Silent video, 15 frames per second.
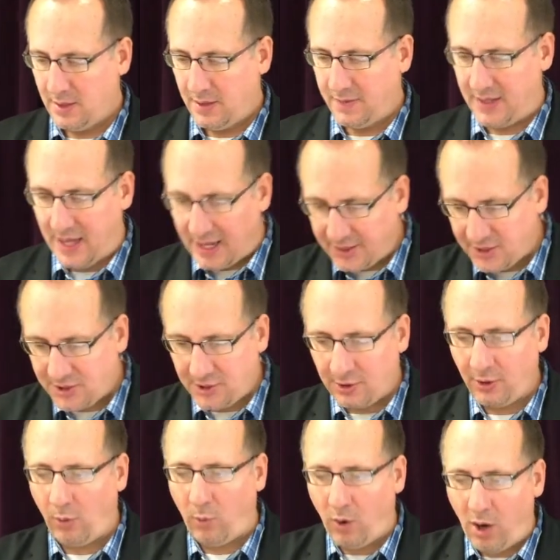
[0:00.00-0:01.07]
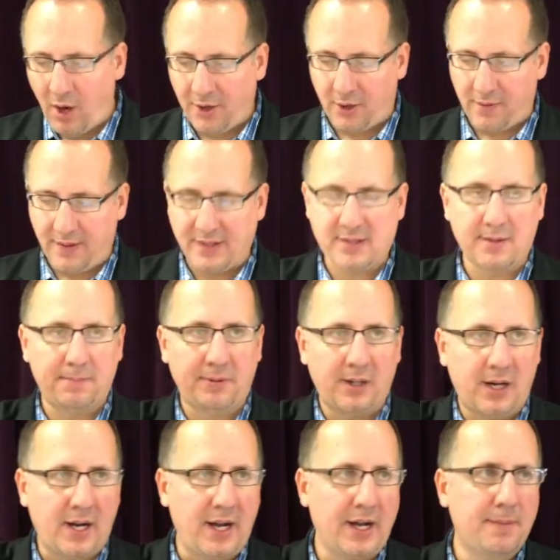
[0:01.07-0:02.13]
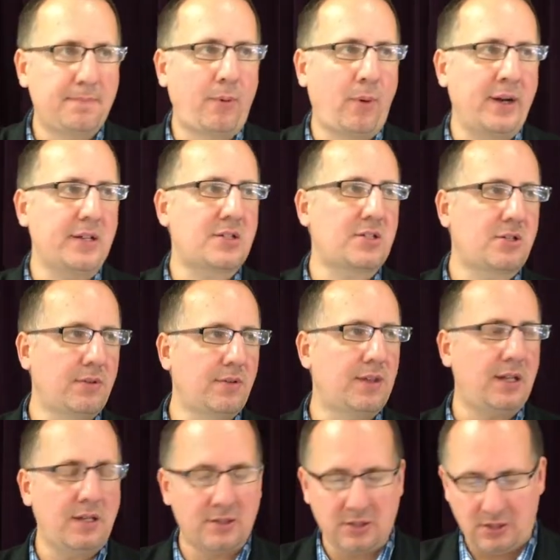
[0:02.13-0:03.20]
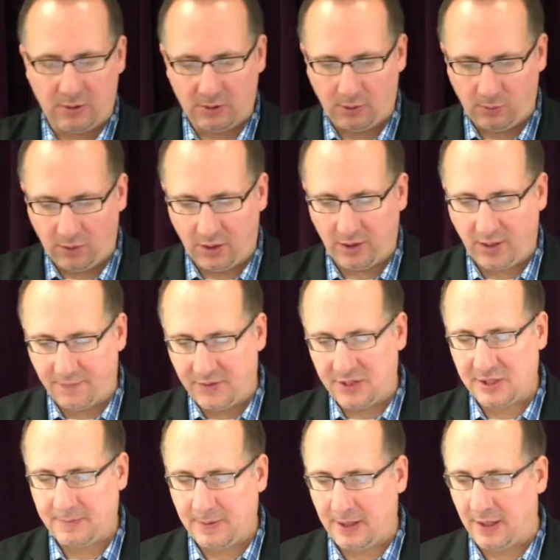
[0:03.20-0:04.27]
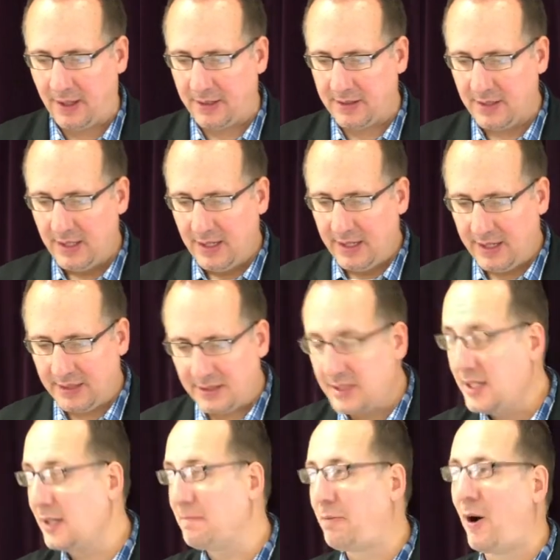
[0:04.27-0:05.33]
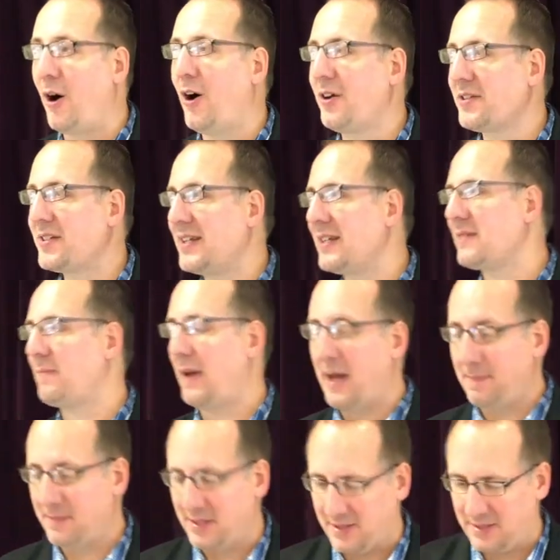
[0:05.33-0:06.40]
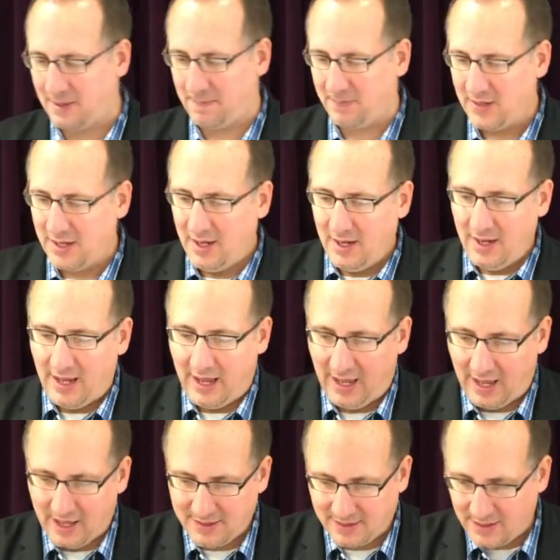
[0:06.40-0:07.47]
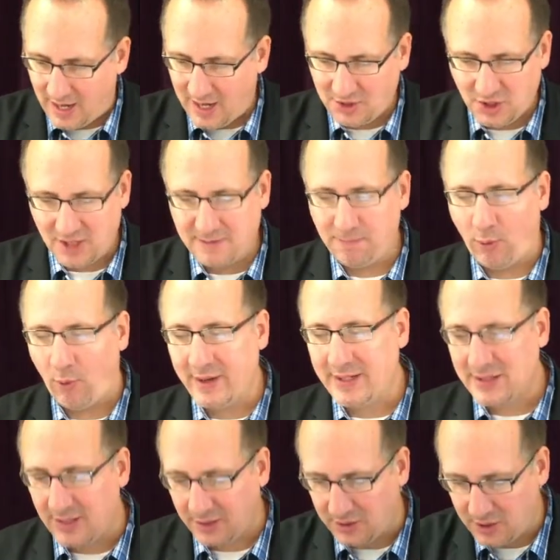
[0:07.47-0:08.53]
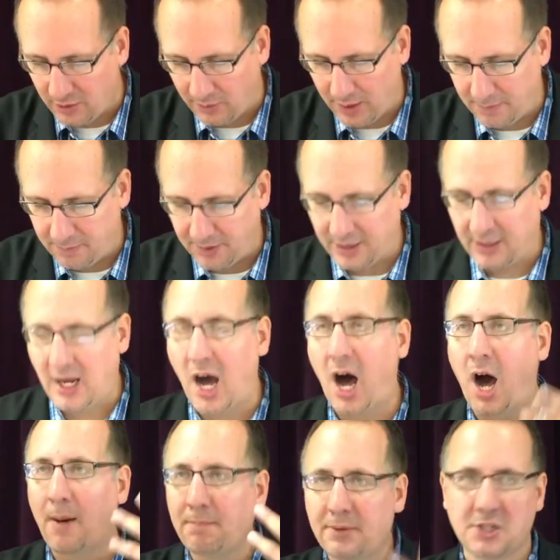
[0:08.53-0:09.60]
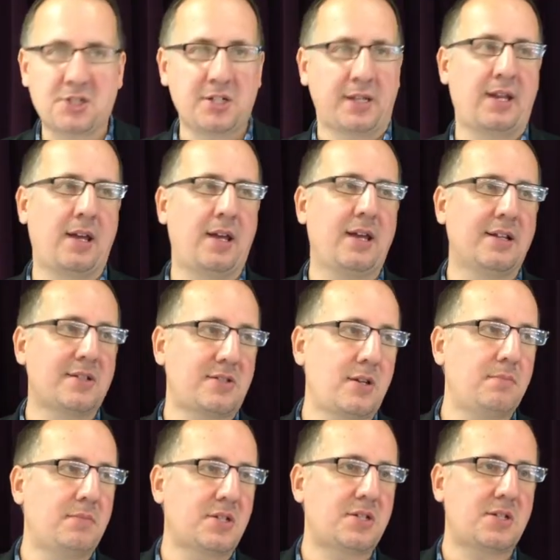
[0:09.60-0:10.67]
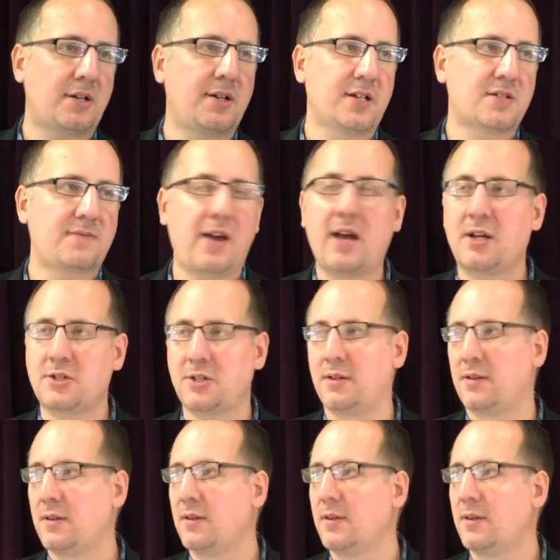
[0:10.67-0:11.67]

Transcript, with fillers: The external water that's applied points to the internal work of the Spirit. Indeed, Paul sees baptism as not just pointing to it, but accomplishing it in some mysterious fashion.